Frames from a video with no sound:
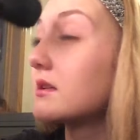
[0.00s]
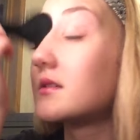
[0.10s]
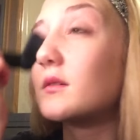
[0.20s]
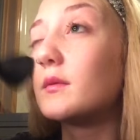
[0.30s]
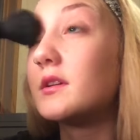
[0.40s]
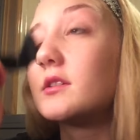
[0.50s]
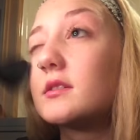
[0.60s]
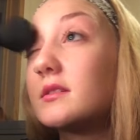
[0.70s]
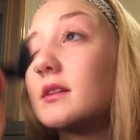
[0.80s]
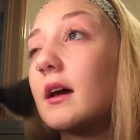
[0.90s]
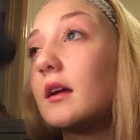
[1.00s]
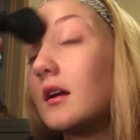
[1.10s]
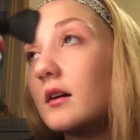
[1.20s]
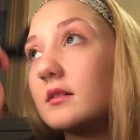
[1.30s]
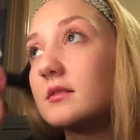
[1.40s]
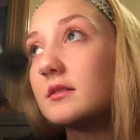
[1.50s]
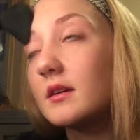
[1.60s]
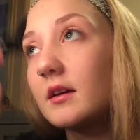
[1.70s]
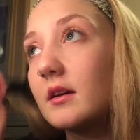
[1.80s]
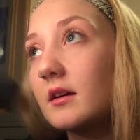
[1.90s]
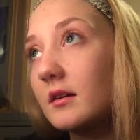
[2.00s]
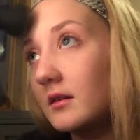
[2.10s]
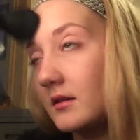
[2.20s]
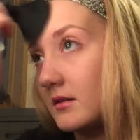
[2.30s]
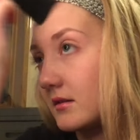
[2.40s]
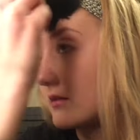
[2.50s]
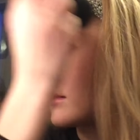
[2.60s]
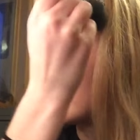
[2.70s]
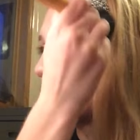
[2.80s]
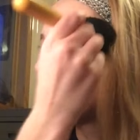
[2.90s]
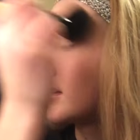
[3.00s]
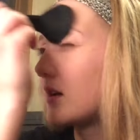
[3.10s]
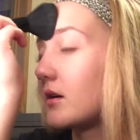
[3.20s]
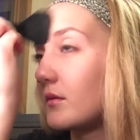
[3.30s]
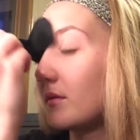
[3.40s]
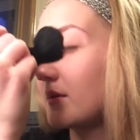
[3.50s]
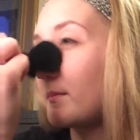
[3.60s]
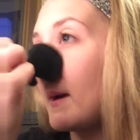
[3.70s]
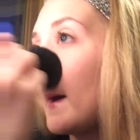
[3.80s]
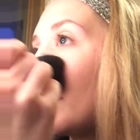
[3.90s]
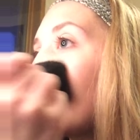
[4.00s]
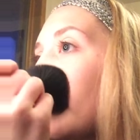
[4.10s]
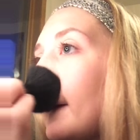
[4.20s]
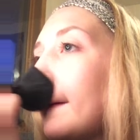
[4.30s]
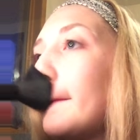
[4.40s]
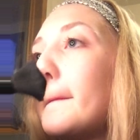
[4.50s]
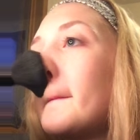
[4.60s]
So we just set our skin with powder